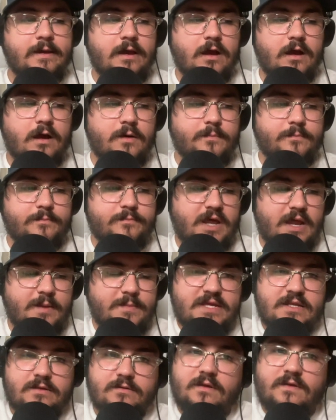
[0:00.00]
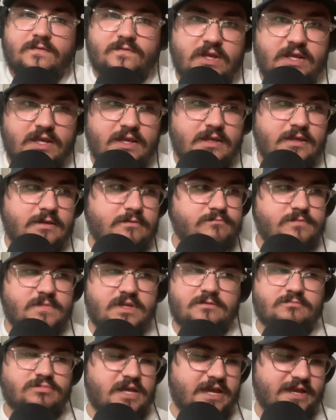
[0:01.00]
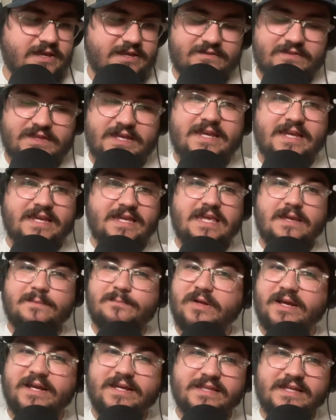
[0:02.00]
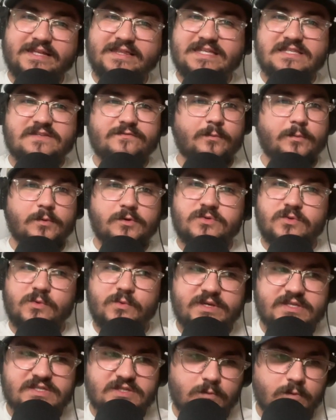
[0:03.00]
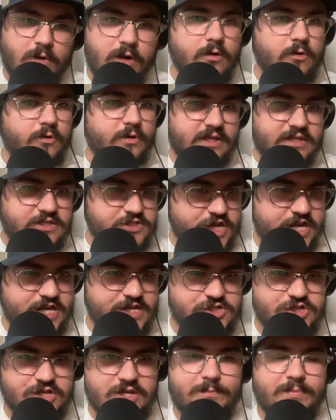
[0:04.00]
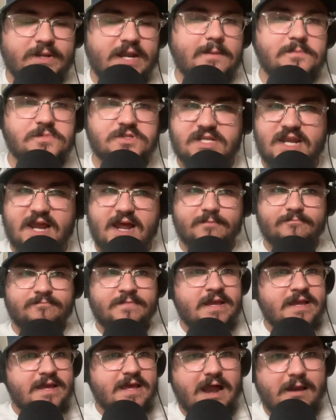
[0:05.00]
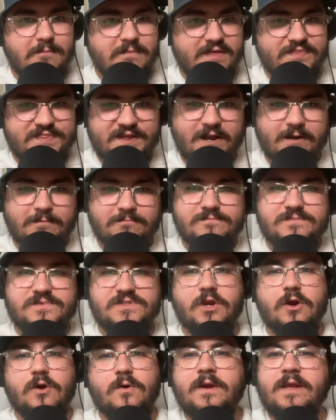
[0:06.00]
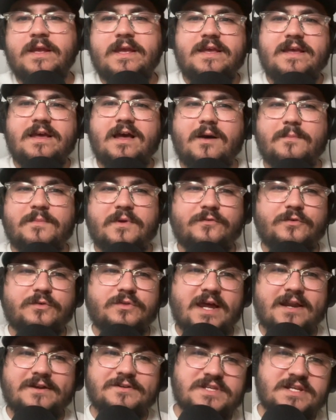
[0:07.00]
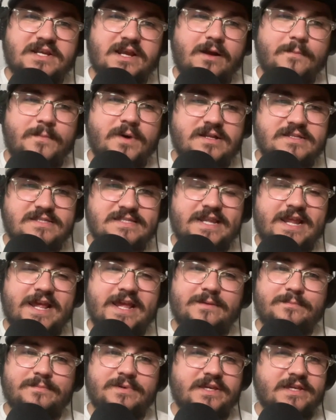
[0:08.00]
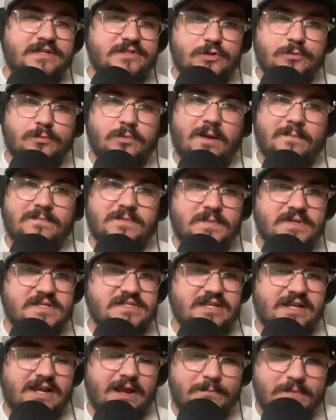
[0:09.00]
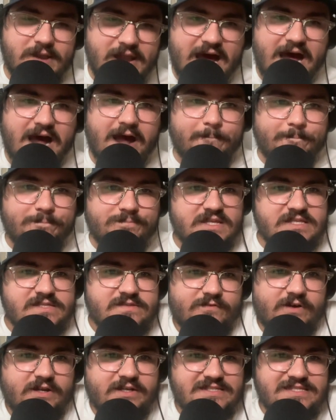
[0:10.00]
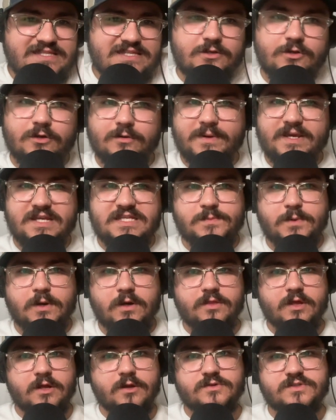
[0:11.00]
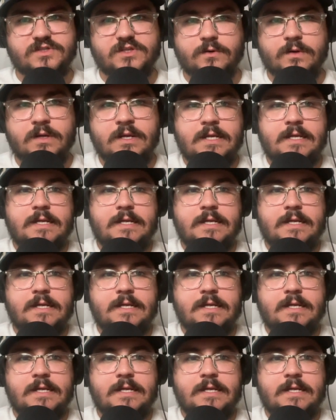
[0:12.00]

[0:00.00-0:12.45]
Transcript: But I mean, if they can keep playing like this for multiple weeks in a row, it can change it. But I'm not there. So if you thought I was going to come on today and be super optimistic, I'm not. It's fun to see good baseball though. So